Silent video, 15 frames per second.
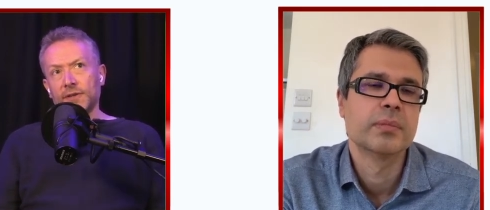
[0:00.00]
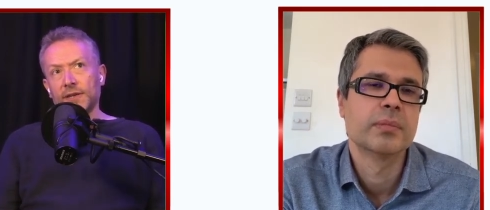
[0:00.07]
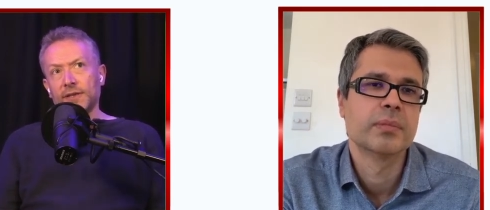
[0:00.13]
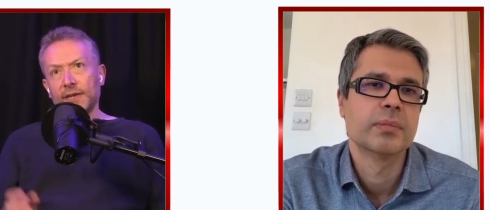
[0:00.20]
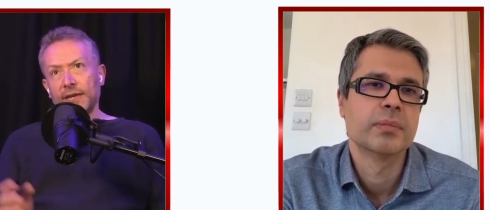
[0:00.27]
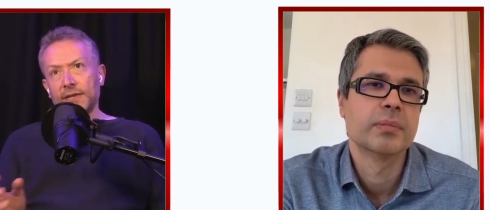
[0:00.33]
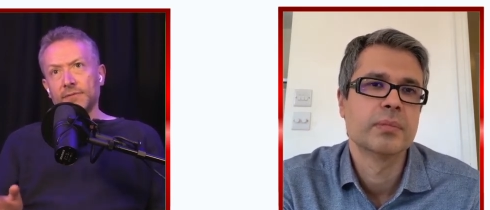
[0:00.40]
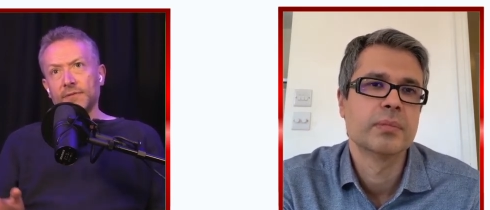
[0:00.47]
Speaker 1: Their
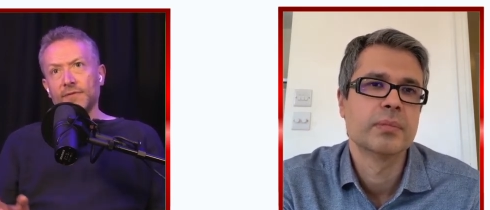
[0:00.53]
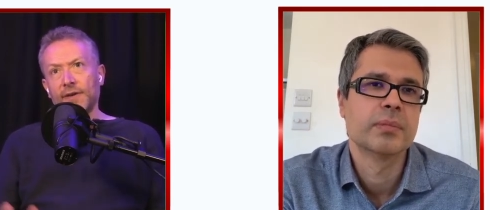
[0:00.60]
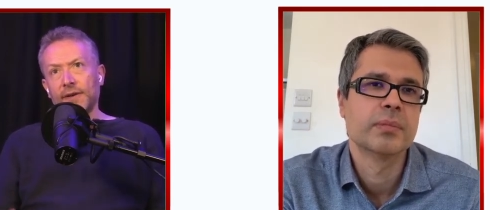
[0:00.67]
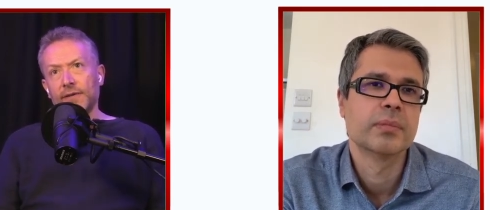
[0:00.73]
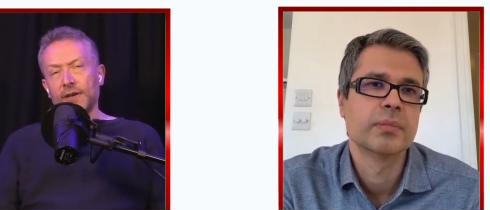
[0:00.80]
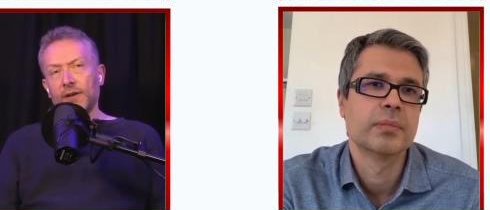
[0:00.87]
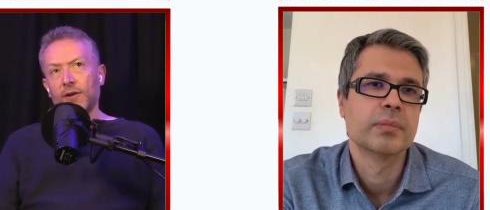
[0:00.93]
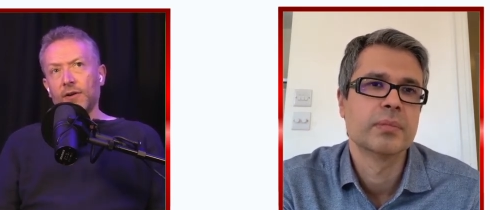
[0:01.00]
days were
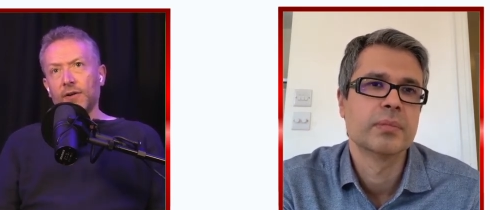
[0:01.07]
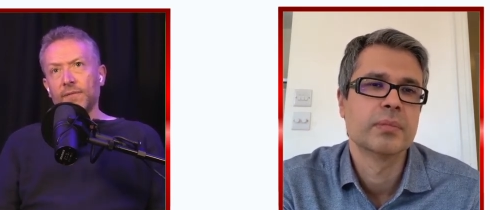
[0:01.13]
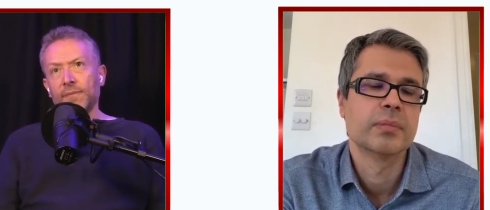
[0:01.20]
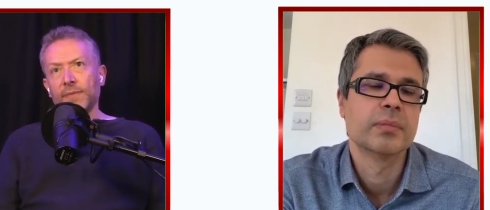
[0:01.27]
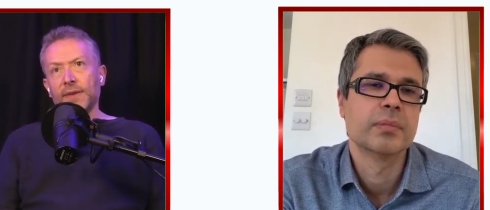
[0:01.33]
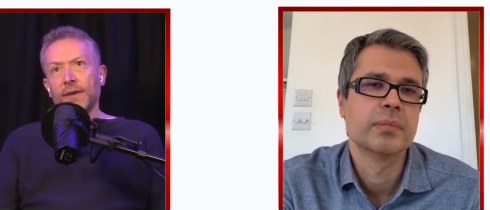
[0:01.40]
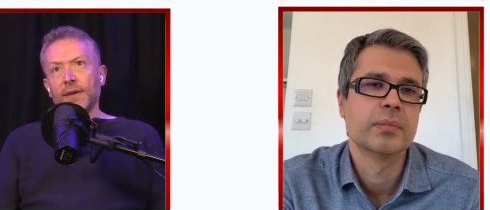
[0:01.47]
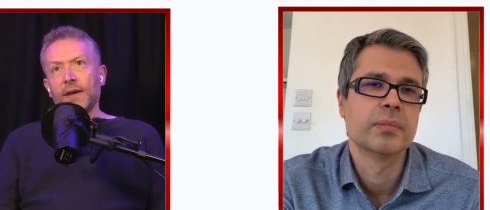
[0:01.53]
very long.
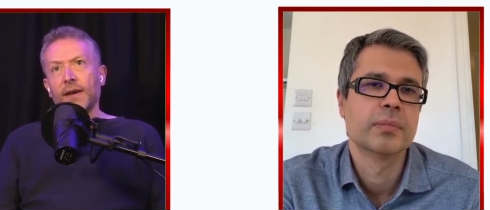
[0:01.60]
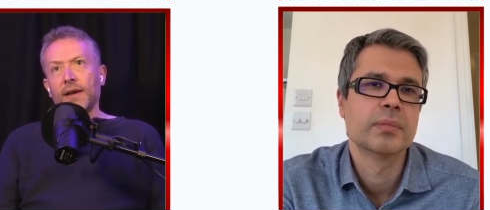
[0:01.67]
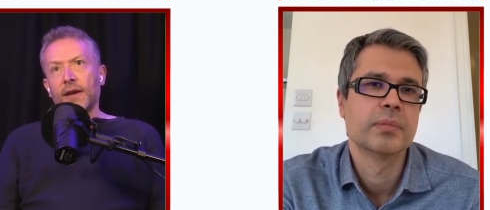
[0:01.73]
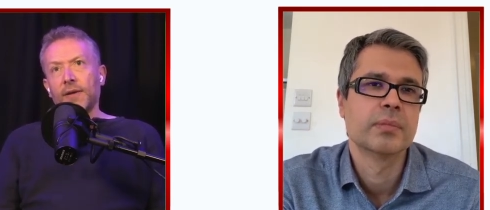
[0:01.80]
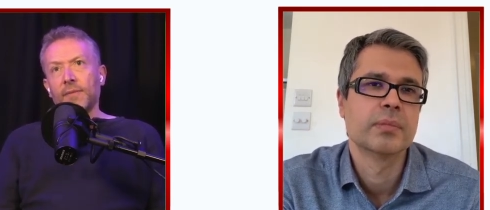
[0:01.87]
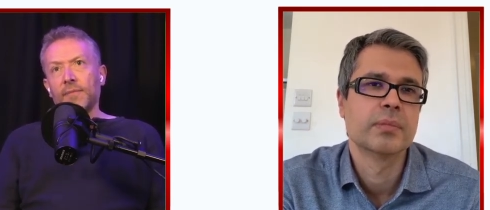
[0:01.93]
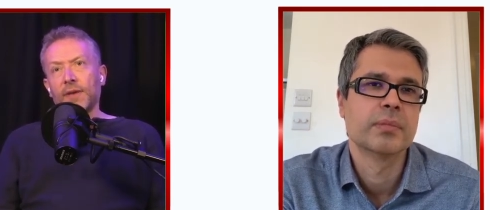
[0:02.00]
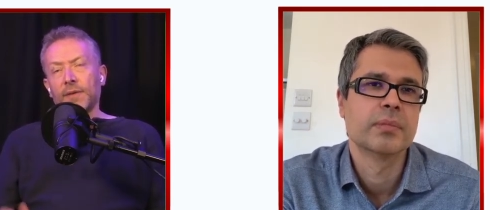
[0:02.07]

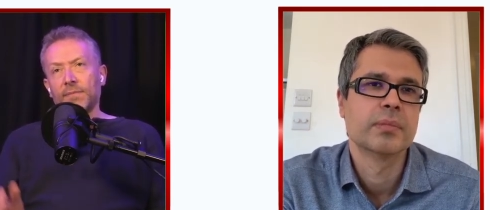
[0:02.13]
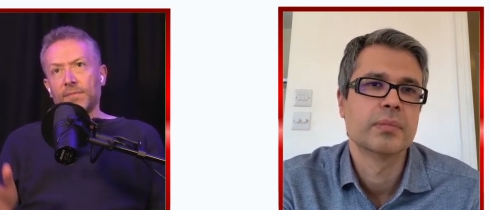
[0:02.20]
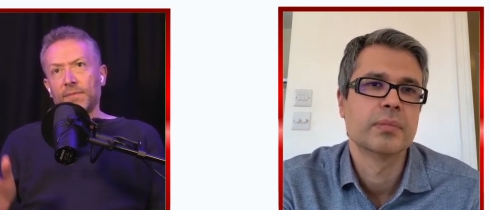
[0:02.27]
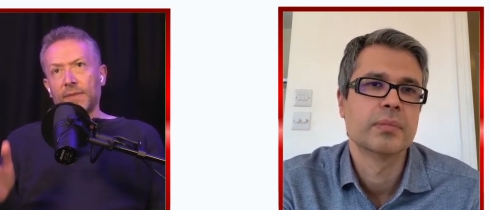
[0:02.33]
Um, they,